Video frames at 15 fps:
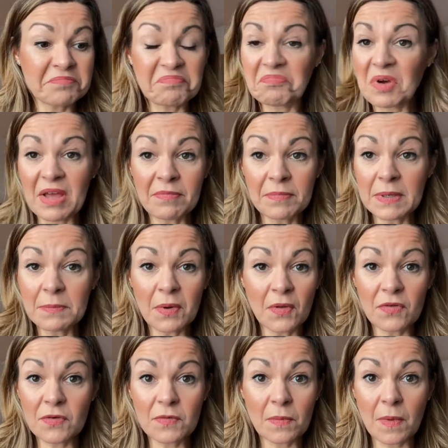we haven't been
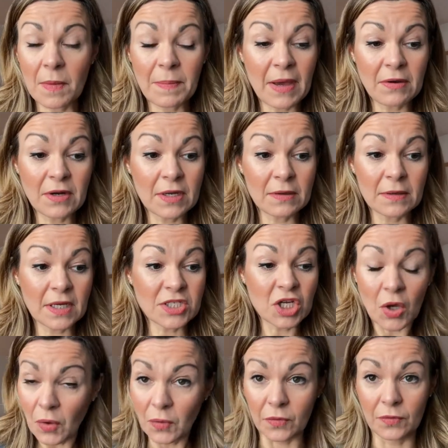bothered about it
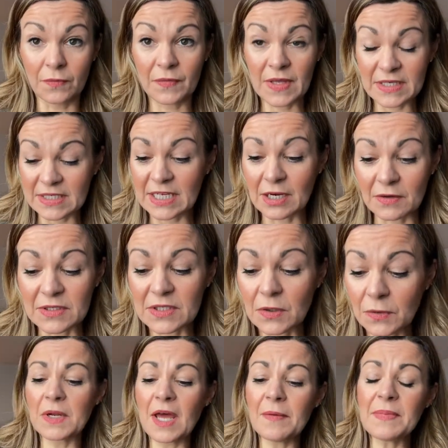at all this year.
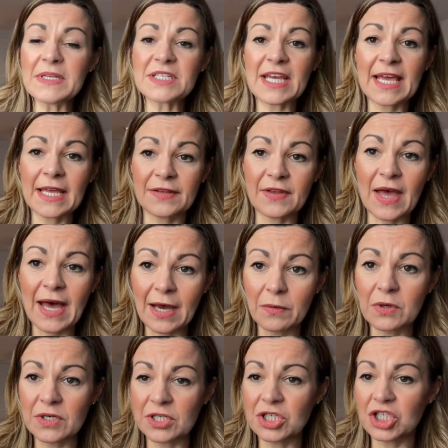So I've been taking
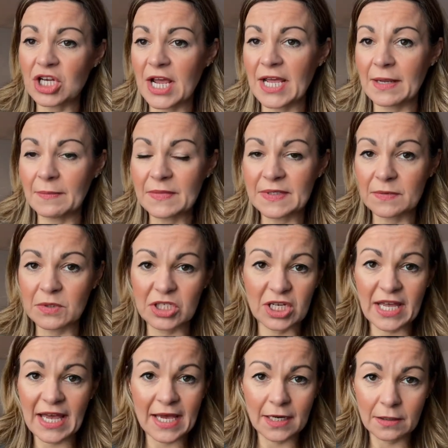Howard and James, which
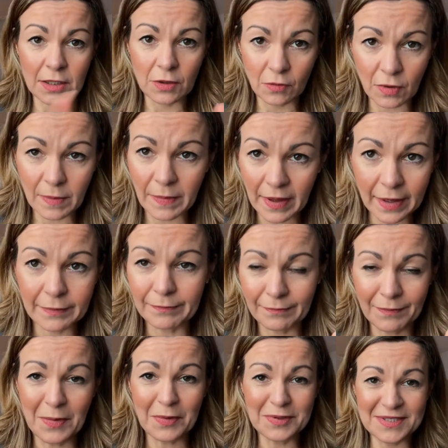again, you know, I buy
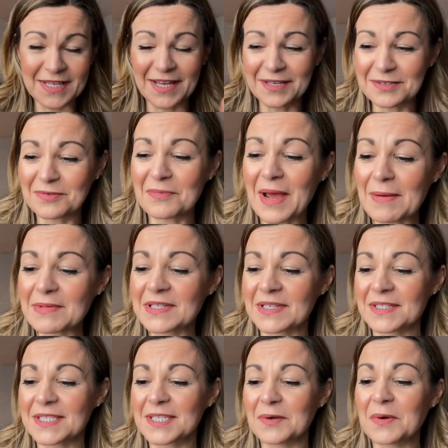most things from
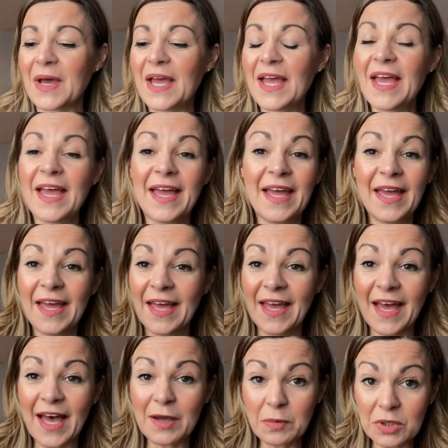Amazon. So
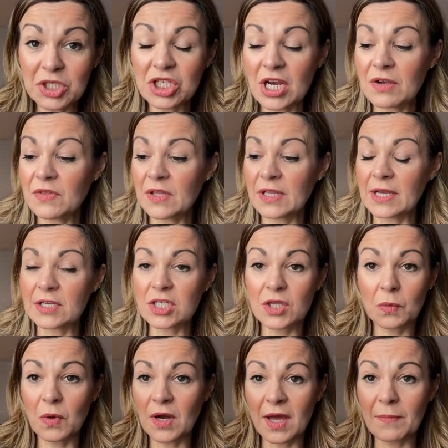I will share the link to
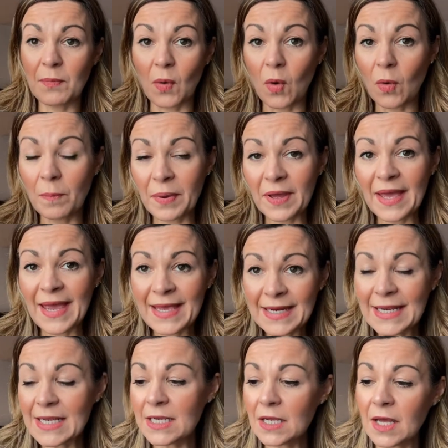the one I bought. But
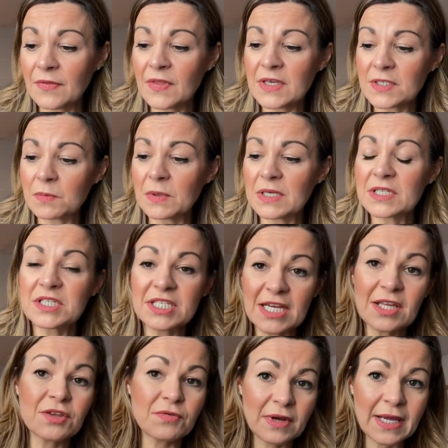this one is
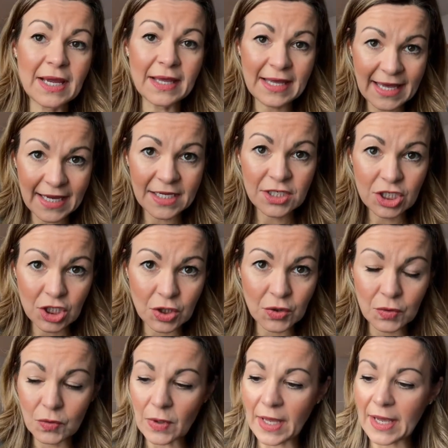D3 and
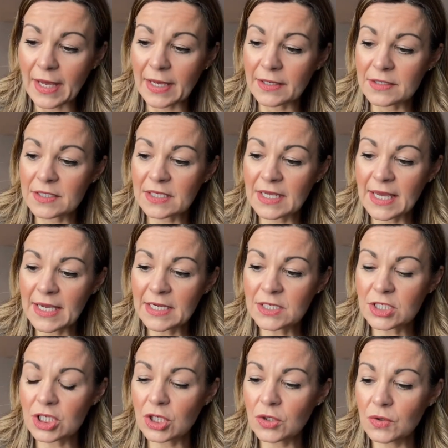K2. And
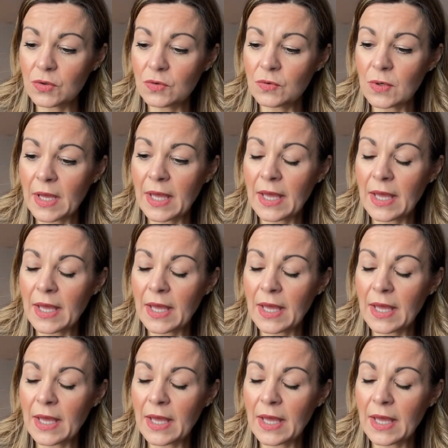K2